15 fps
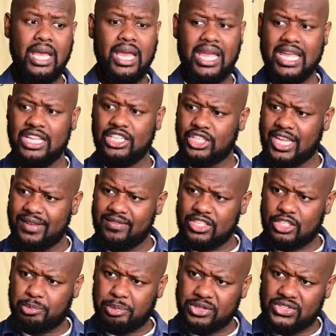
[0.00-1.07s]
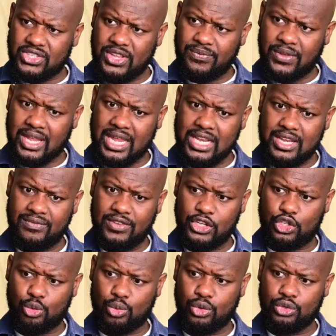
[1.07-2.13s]
He's given specific
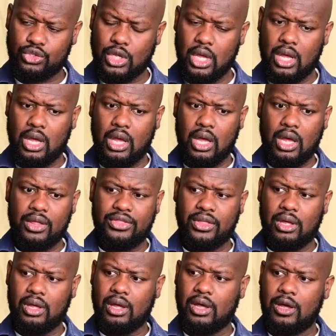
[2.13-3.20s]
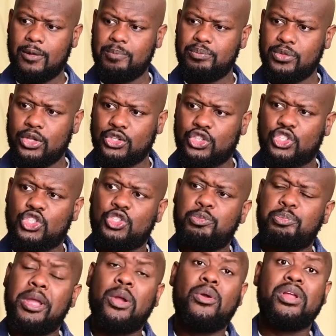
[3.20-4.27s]
individuals the
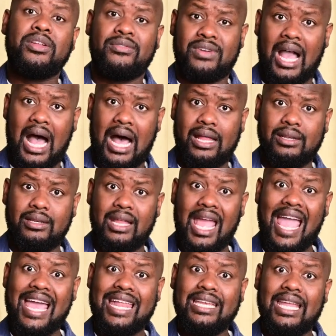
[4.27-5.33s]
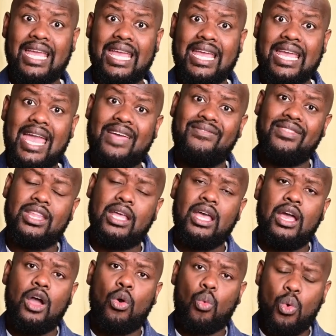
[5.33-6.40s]
Spirit of God, and and
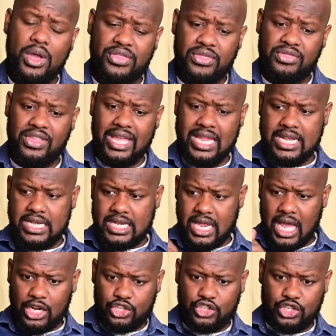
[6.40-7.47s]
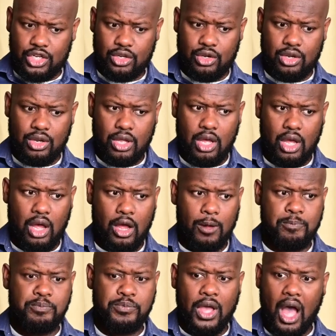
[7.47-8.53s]
with the induction um,
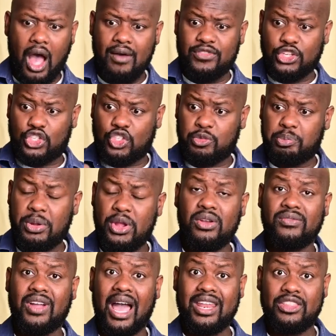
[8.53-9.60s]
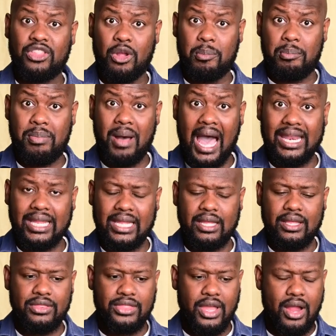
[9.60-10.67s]
of the Spirit of God in their body,
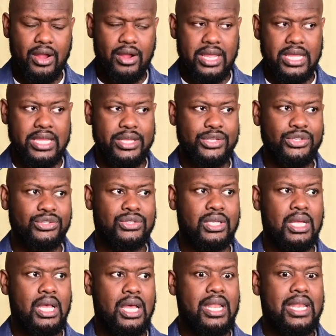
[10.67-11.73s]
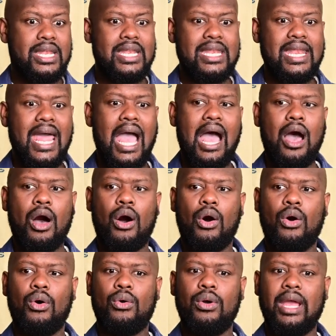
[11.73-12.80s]
there is
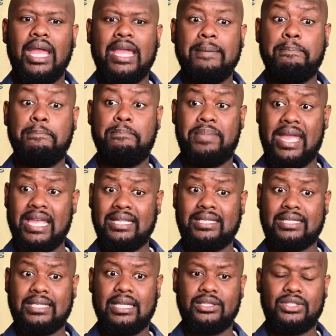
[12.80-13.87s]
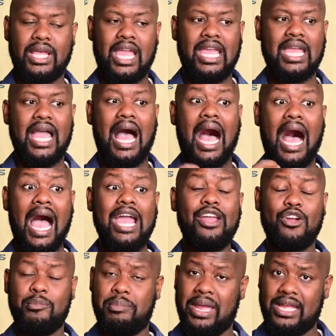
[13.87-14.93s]
now a basis, a higher
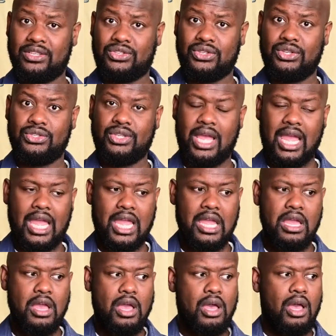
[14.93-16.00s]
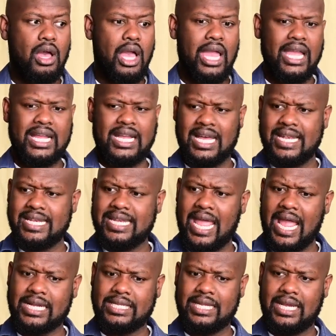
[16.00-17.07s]
basis, a a
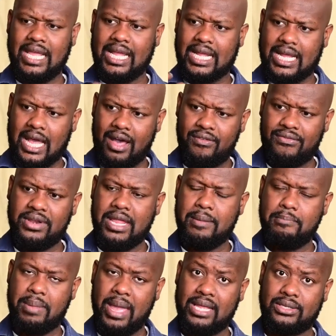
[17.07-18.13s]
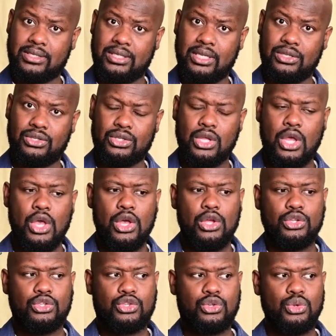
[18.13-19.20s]
connected, a covenant basis
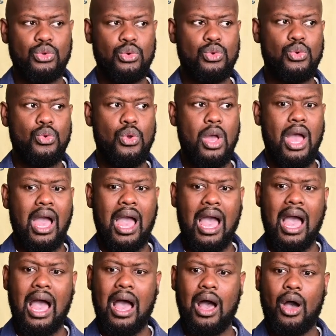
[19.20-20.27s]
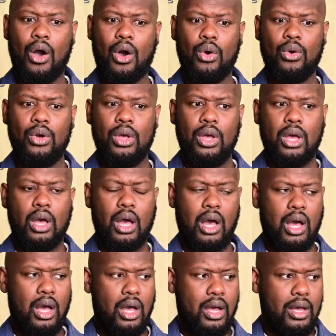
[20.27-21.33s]
to how.
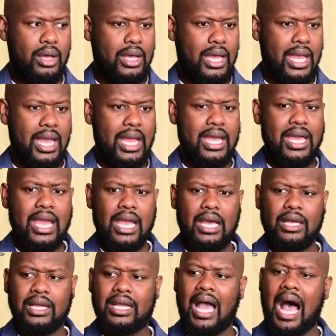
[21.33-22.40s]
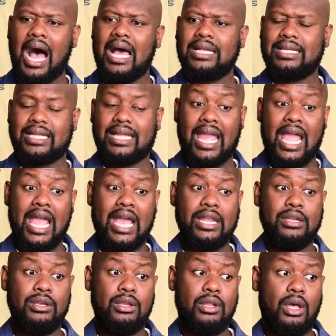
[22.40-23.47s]
Uh, God
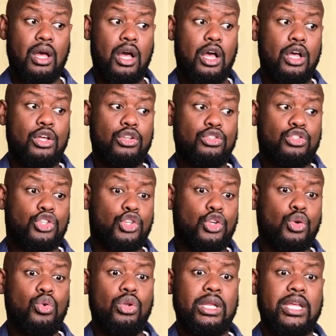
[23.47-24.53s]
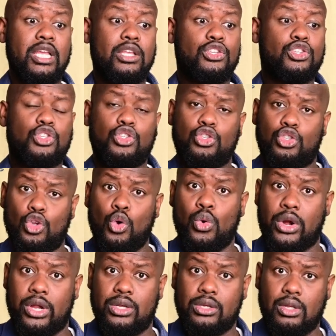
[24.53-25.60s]
can uh, truly
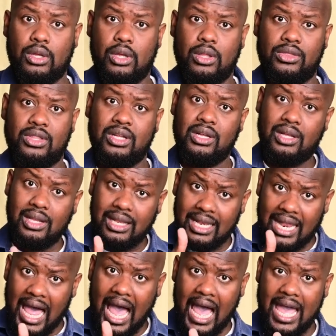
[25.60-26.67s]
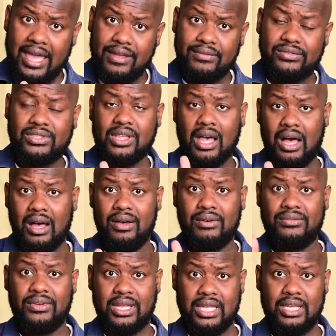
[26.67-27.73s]
steward the lives
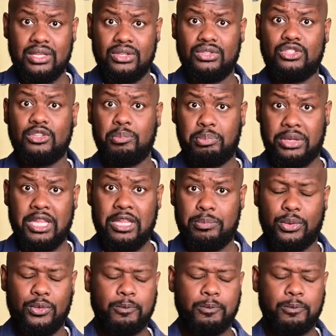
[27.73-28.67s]
of his people.